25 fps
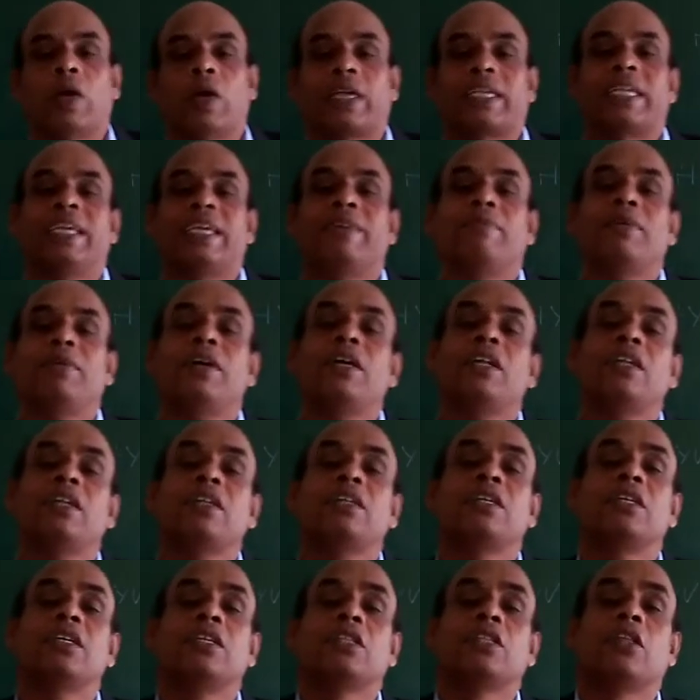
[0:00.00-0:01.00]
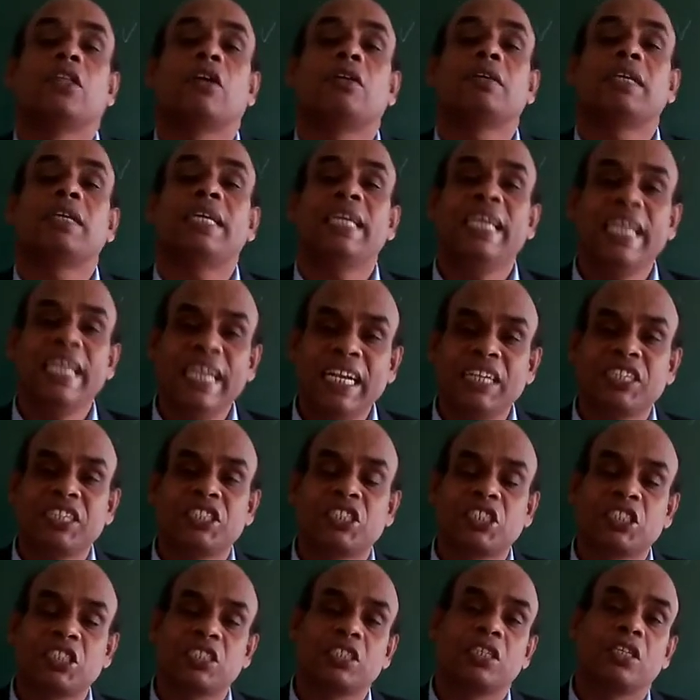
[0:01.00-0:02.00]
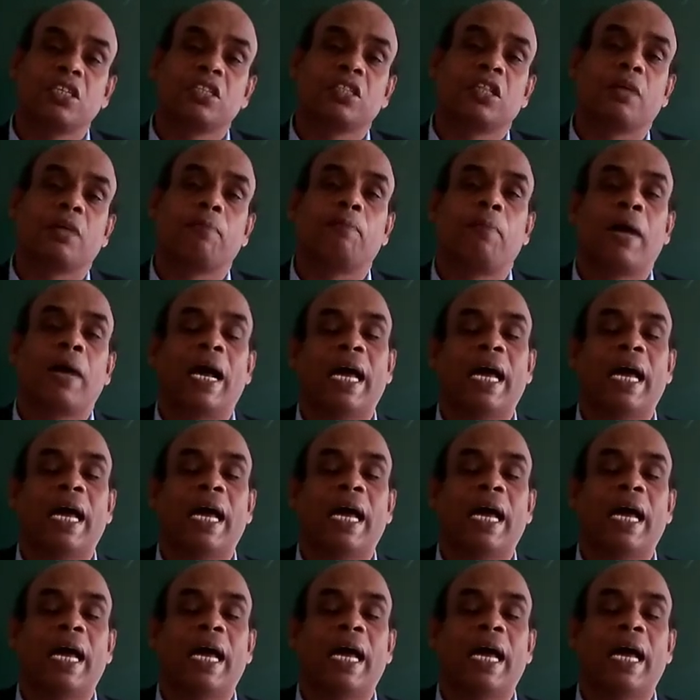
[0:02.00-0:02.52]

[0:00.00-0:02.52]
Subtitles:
whatever the yields the